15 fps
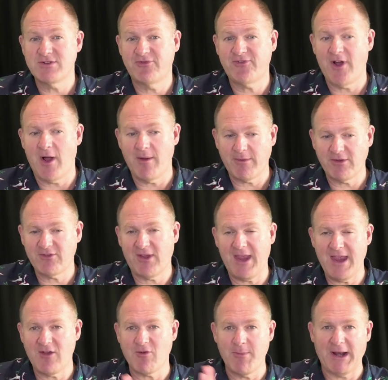So I'm
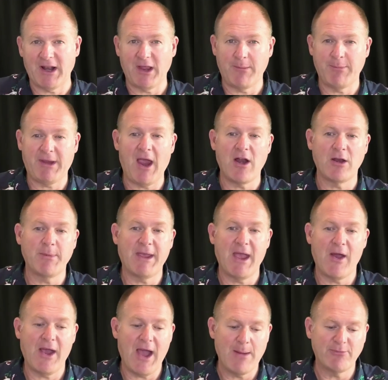incrementally going to be
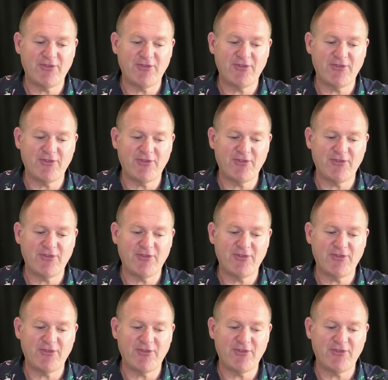going up.